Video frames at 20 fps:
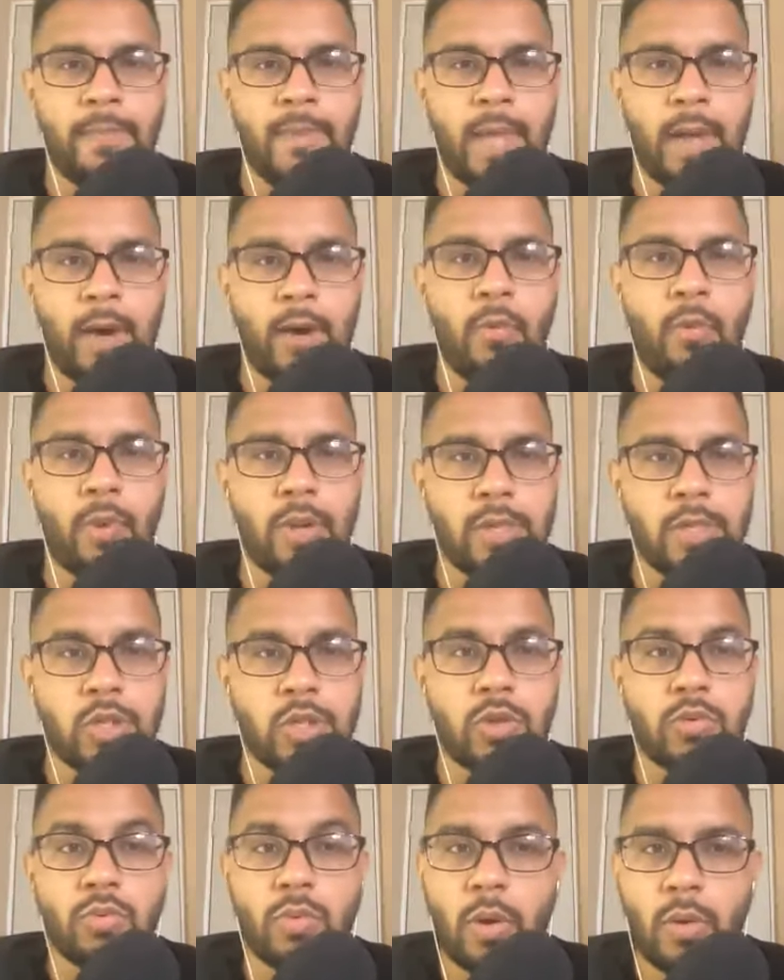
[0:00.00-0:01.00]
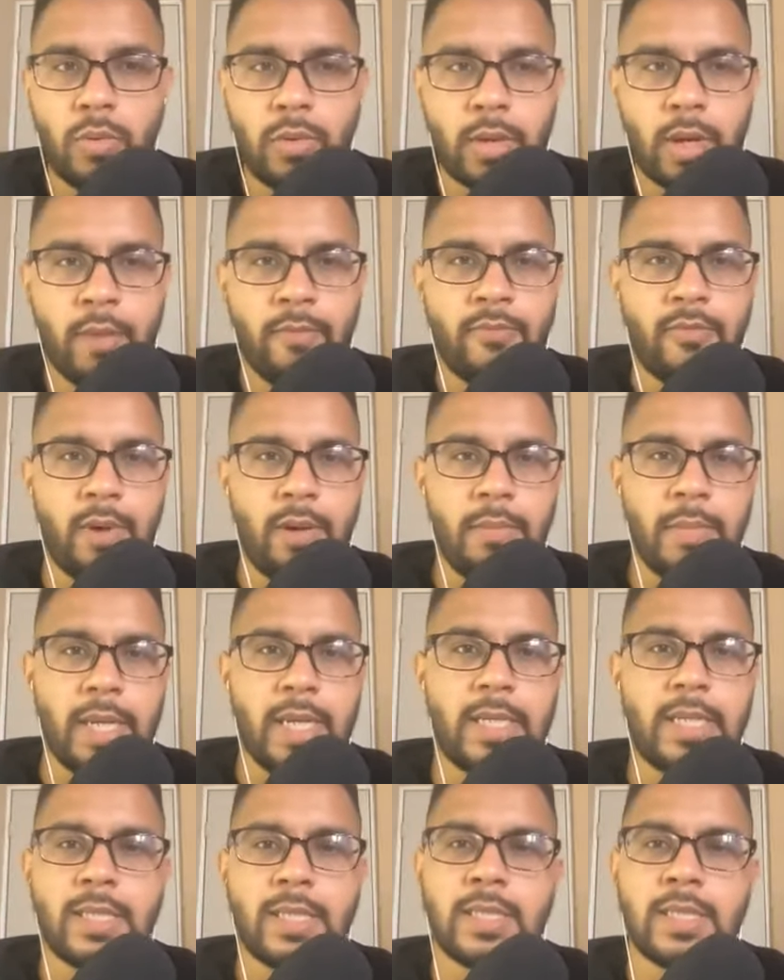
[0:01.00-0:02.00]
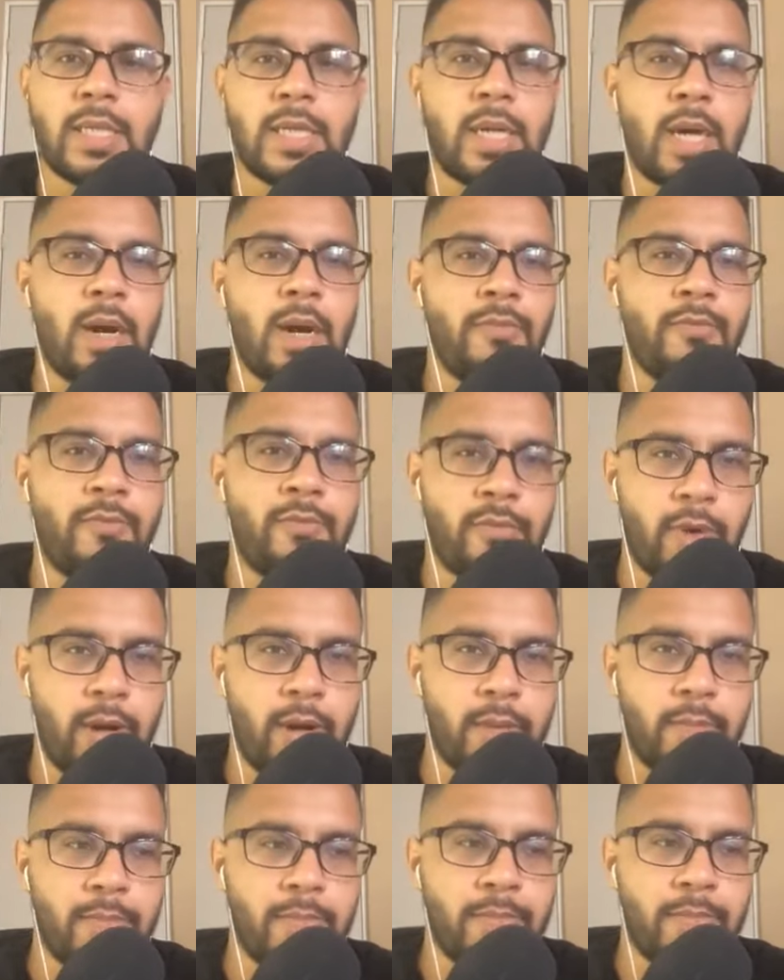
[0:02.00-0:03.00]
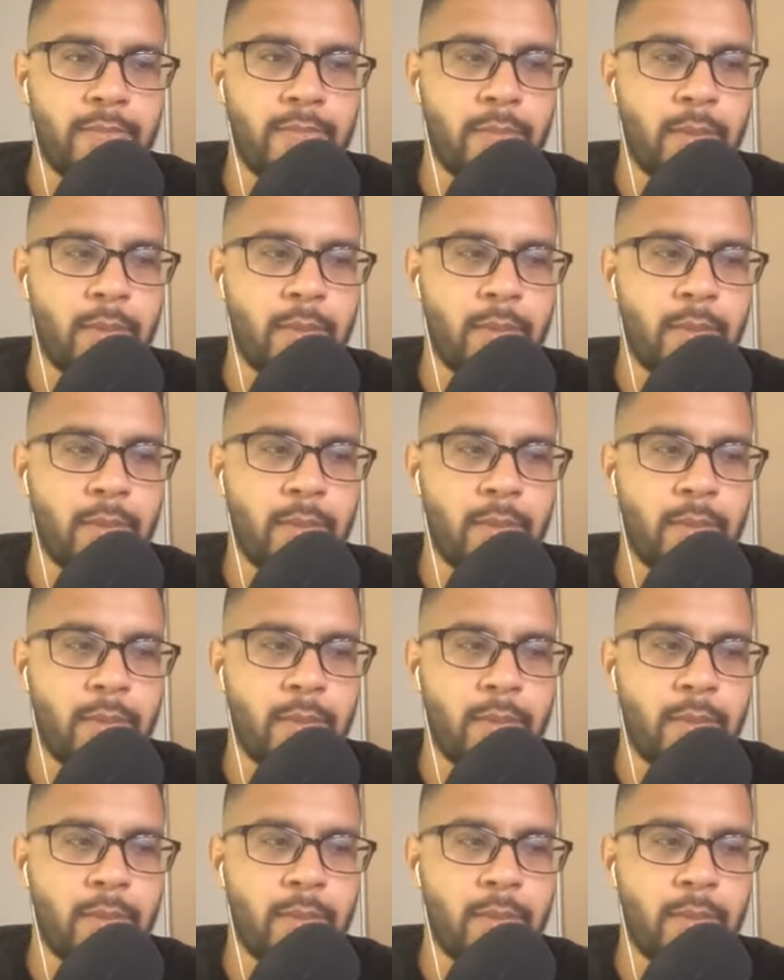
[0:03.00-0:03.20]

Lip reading: Now, where does growth come from? It doesn't come from,